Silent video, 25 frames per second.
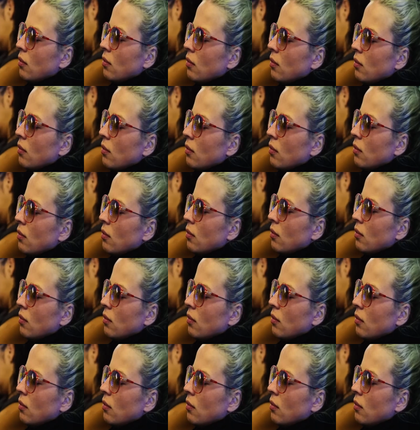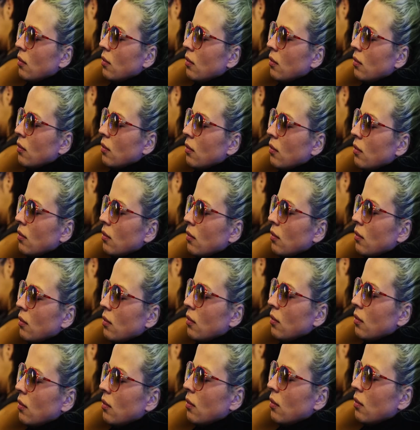
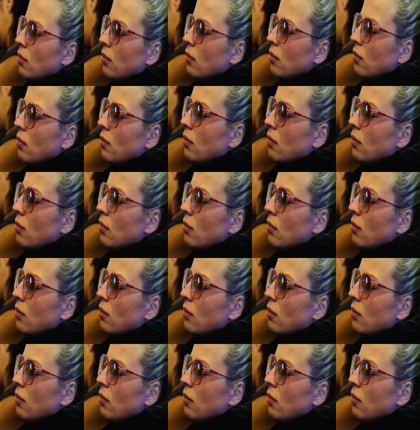No words are spoken by the person on screen.